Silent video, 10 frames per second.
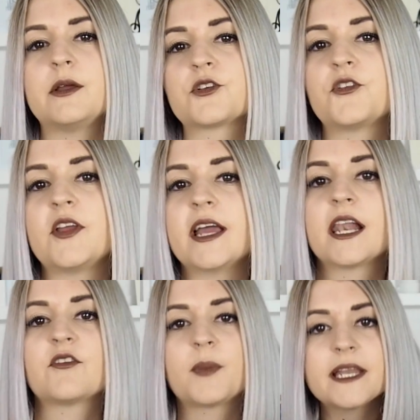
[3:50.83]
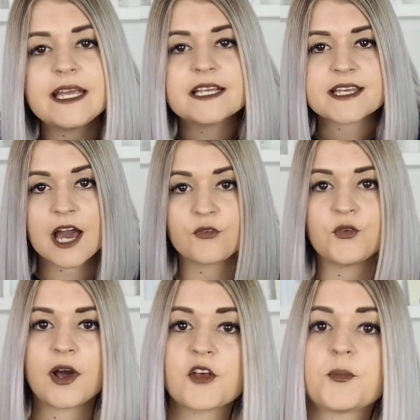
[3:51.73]
because obviously I love bunnies. I have
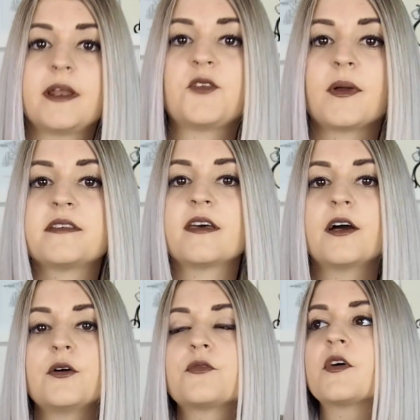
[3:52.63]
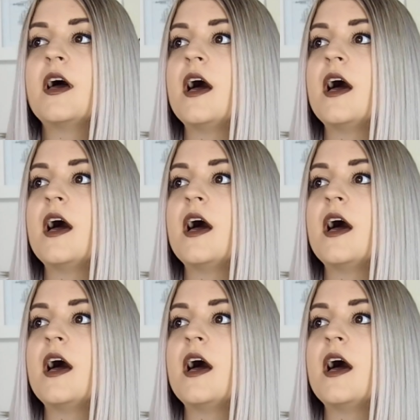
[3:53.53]
4 house bunnies myself.